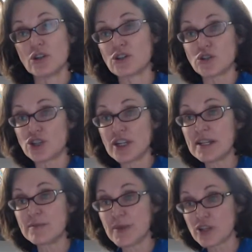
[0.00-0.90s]
So
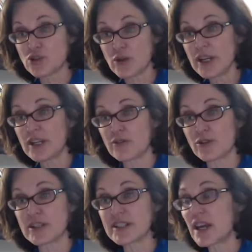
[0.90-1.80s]
she'd been treated
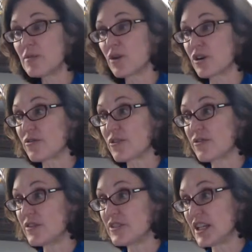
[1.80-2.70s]
for a sunburn for
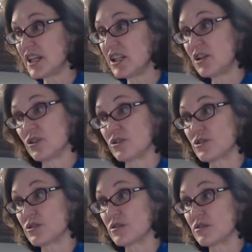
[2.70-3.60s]
15
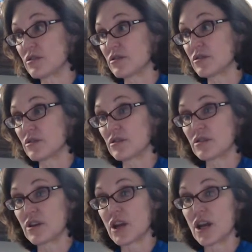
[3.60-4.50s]
years.
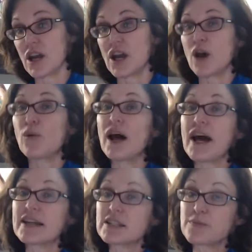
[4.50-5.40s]
Well,
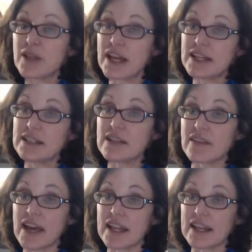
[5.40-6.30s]
I explained
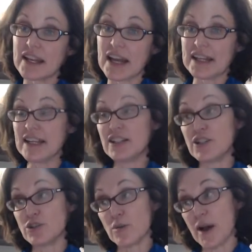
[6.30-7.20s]
that I
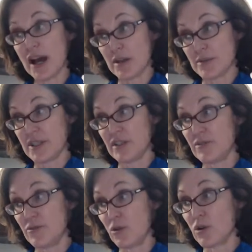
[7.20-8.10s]
needed to do a
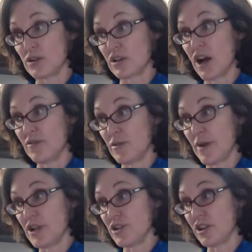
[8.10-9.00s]
biopsy for
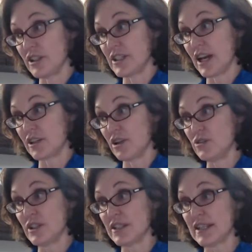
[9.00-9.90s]
confirmation on the
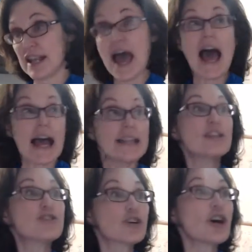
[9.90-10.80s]
diagnosis, and I
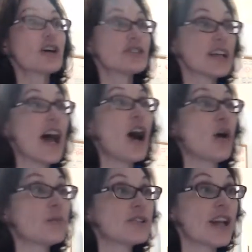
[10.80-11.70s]
need your all's
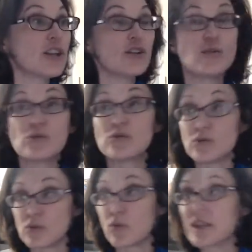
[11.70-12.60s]
help.
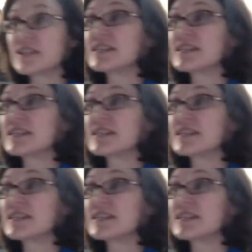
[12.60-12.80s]
What's